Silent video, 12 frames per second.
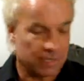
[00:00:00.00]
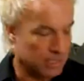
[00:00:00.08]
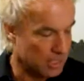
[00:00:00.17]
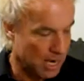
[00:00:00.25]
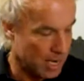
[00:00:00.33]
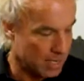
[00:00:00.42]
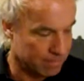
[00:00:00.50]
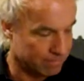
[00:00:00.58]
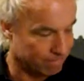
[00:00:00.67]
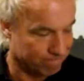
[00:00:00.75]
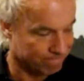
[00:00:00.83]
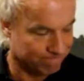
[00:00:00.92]
because I
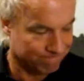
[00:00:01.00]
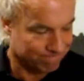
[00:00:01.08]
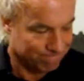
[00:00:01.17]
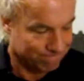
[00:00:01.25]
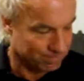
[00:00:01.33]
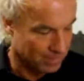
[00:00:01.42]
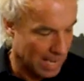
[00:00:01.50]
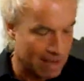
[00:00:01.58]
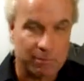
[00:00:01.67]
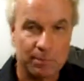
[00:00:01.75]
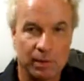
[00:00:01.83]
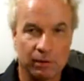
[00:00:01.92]

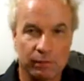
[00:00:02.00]
haven't been